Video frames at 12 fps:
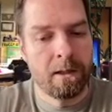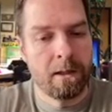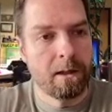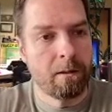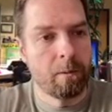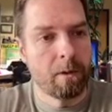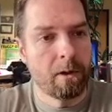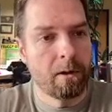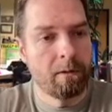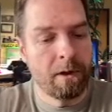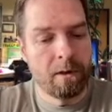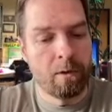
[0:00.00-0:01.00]
Now we're going to give
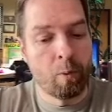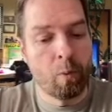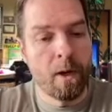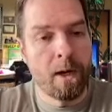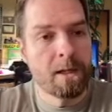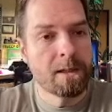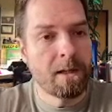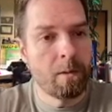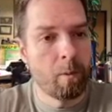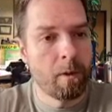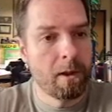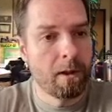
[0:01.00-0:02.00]
it the range that
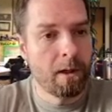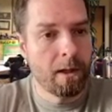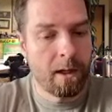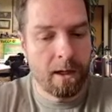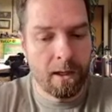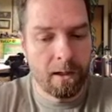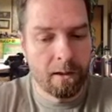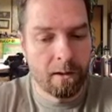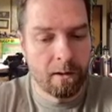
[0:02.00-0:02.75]
we had.